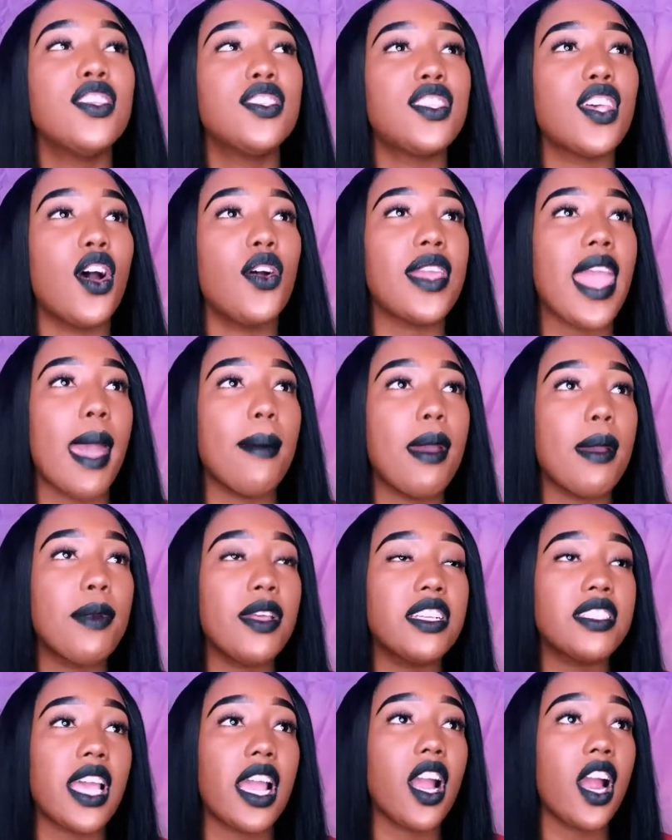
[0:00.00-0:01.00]
So yeah, my
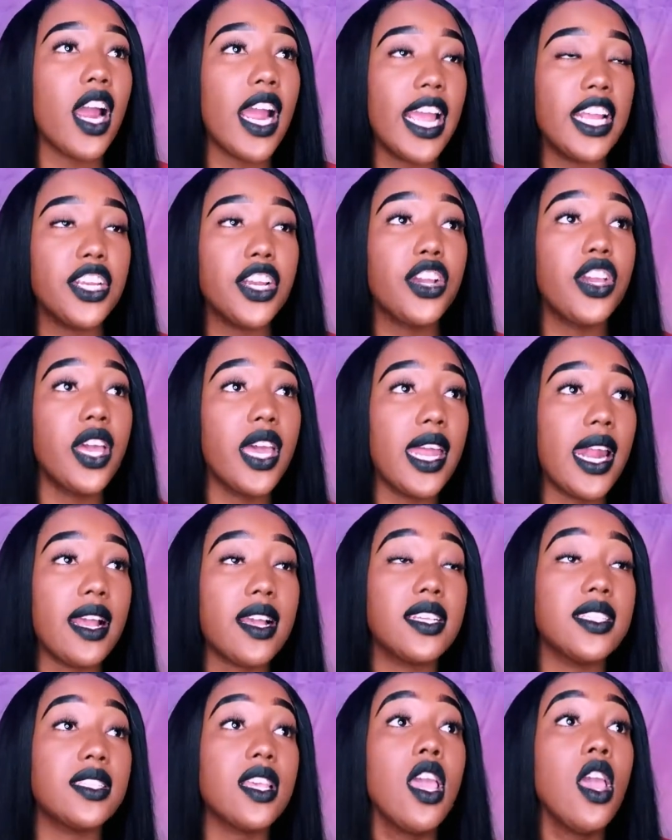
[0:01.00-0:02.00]
brother's like, all right, you're good.
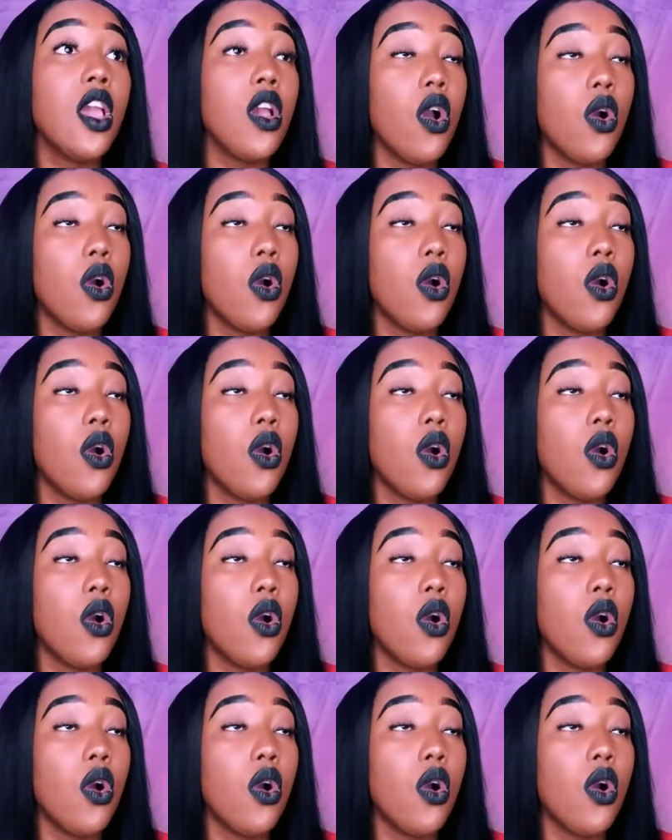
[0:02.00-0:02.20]
Because